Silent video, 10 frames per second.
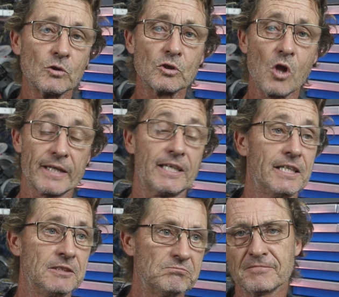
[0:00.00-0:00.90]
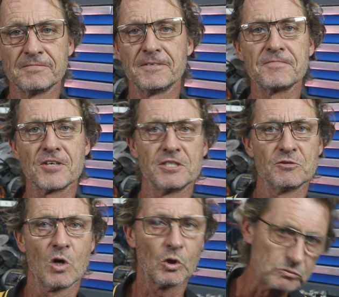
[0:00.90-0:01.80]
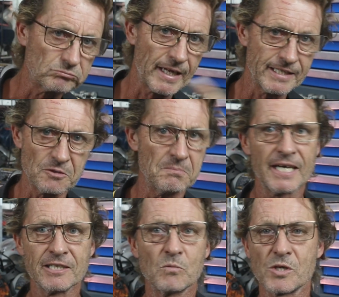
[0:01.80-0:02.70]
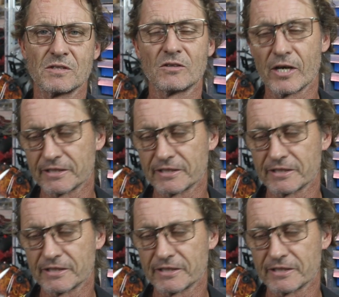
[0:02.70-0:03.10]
looked like a 15-year-old engine bay. It wasn't like